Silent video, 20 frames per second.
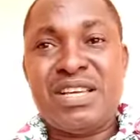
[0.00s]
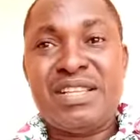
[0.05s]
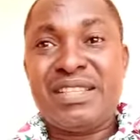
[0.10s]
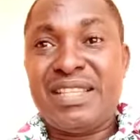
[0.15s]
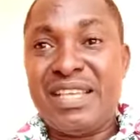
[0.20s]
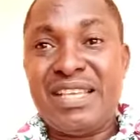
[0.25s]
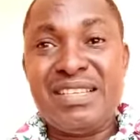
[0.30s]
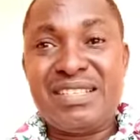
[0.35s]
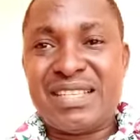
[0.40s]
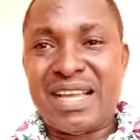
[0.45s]

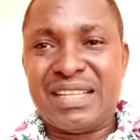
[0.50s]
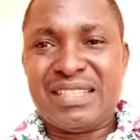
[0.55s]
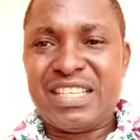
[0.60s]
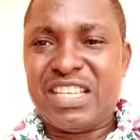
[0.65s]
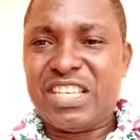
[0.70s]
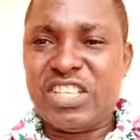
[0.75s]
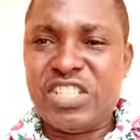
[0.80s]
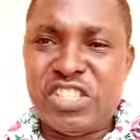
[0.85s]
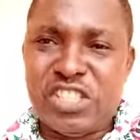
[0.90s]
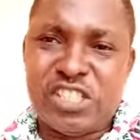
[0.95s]
Things are
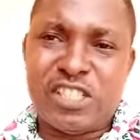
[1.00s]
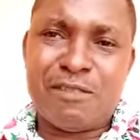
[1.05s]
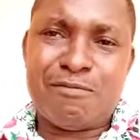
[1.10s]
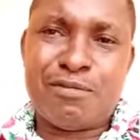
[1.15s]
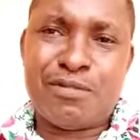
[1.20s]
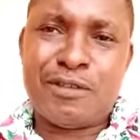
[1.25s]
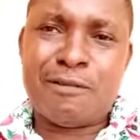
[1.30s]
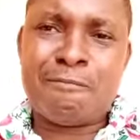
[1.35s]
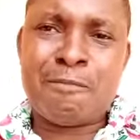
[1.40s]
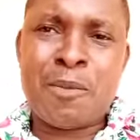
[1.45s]
taking shape.
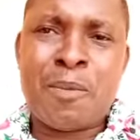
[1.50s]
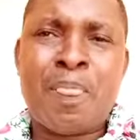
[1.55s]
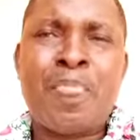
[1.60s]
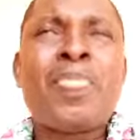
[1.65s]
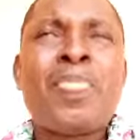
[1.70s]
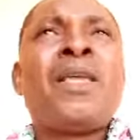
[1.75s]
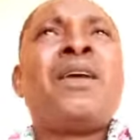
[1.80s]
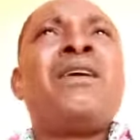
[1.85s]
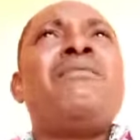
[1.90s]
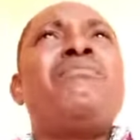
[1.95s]

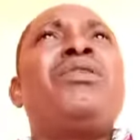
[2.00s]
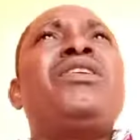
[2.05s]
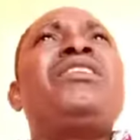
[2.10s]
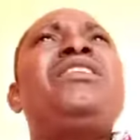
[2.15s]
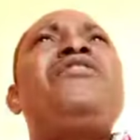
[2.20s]
But